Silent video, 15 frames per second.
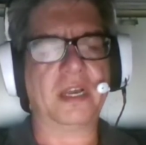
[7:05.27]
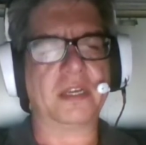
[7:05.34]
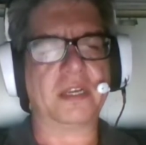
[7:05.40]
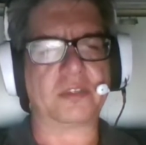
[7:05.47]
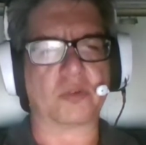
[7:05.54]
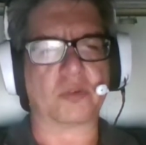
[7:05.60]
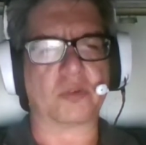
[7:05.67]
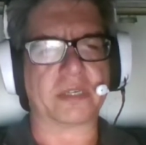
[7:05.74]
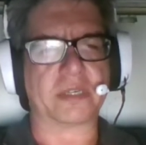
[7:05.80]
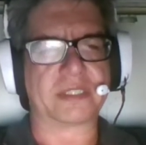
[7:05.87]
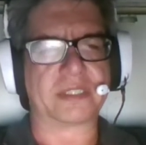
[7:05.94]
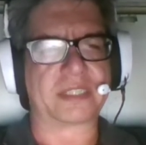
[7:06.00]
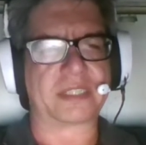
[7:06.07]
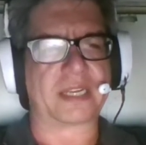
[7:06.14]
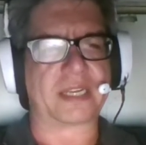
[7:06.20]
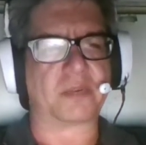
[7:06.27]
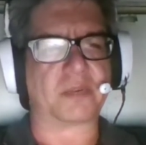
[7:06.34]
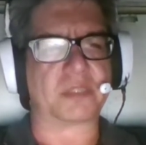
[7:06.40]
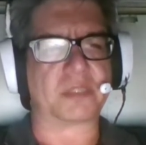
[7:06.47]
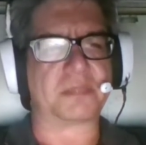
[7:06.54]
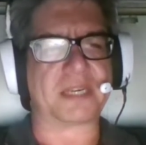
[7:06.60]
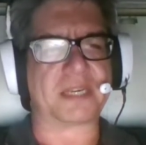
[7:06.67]
Doris said it
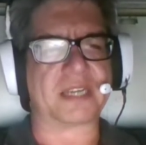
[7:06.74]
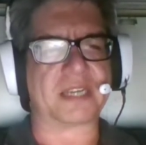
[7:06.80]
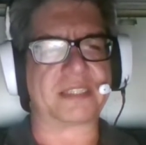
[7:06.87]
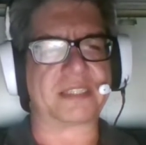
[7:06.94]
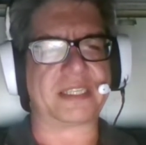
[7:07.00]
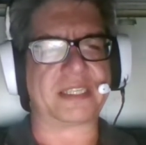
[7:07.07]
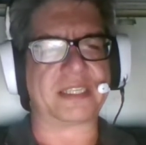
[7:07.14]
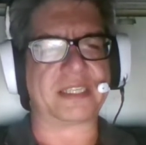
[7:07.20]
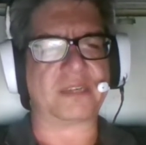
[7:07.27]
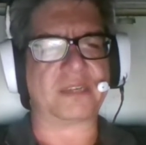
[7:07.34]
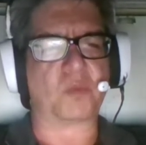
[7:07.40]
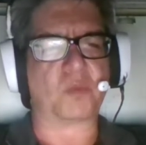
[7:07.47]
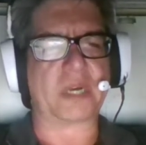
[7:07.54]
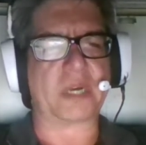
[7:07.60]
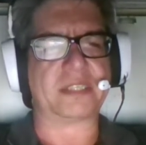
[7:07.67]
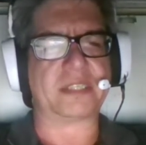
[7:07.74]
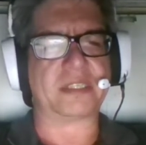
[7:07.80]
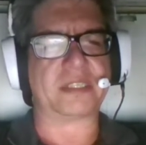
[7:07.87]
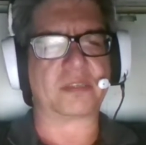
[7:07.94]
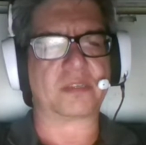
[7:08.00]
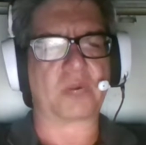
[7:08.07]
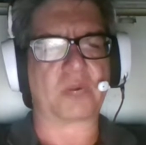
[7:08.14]
was because he didn't wind
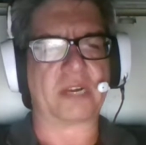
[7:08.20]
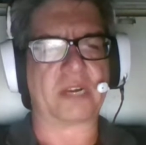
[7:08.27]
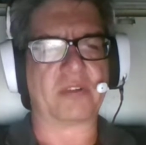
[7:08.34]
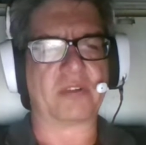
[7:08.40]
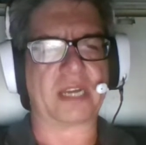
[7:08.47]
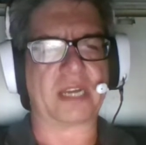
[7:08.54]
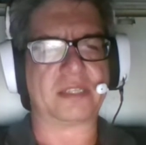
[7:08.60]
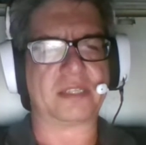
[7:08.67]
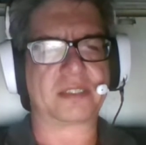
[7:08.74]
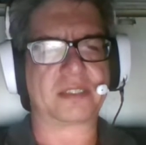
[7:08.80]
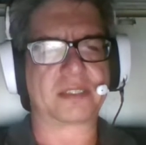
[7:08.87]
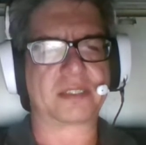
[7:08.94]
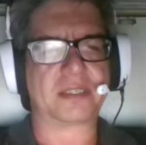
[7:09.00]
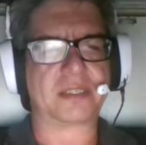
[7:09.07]
it quite right,